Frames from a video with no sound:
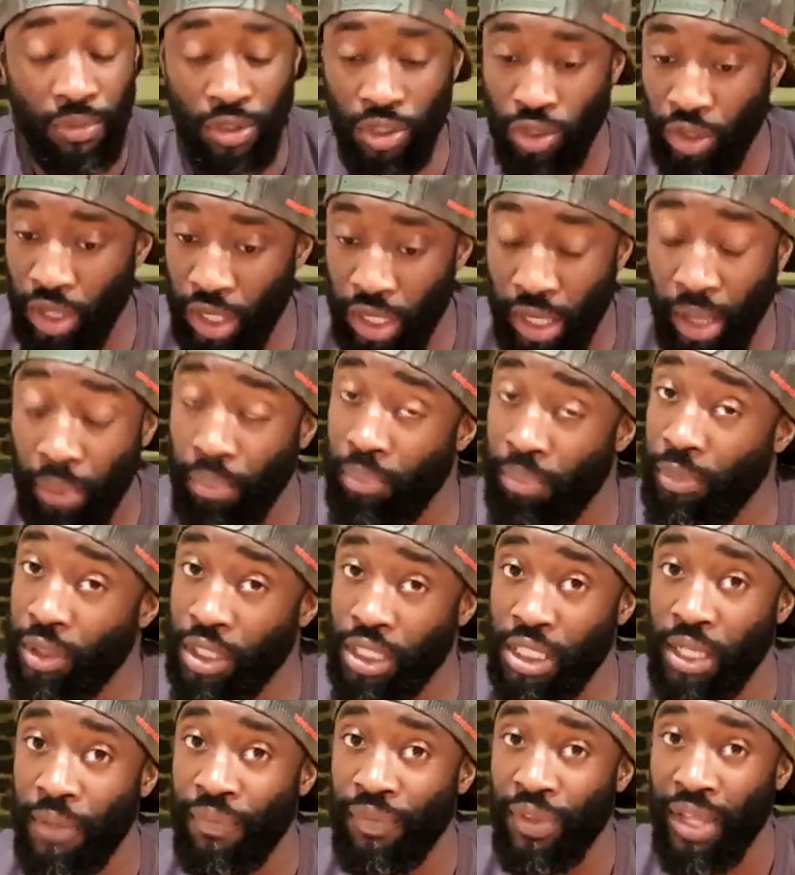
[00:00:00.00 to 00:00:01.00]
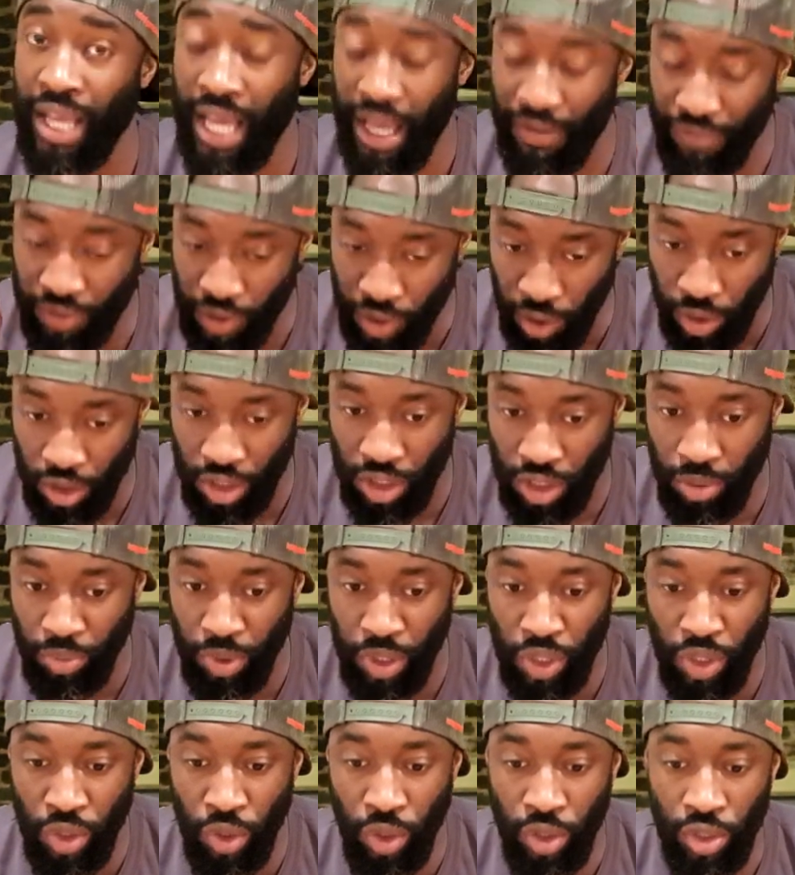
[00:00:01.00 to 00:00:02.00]
So the numbers have got to be
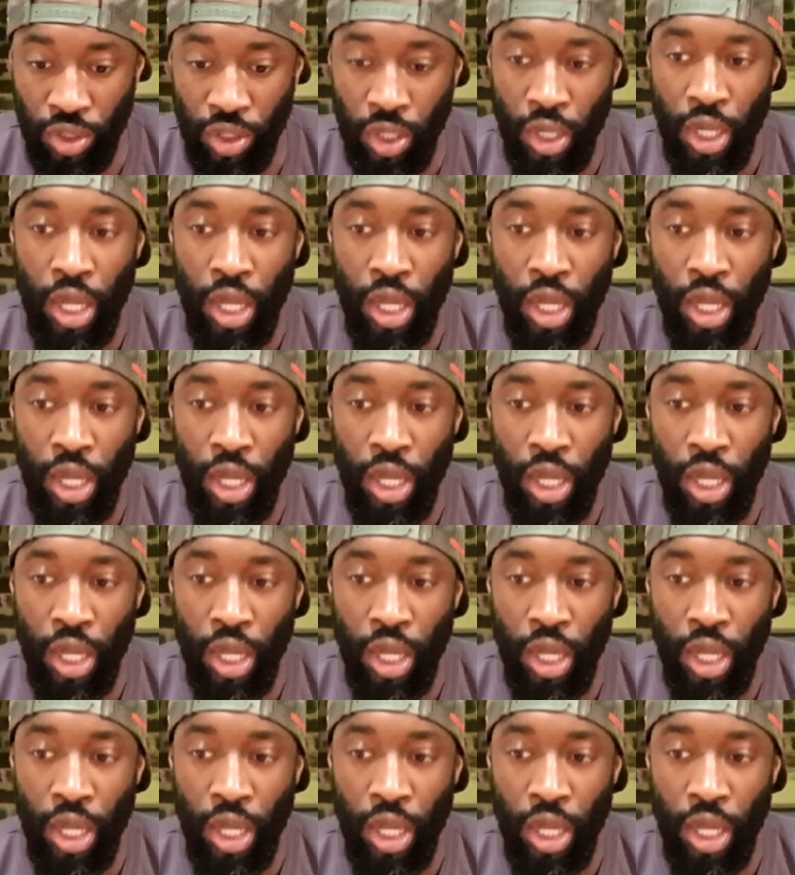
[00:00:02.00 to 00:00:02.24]
good.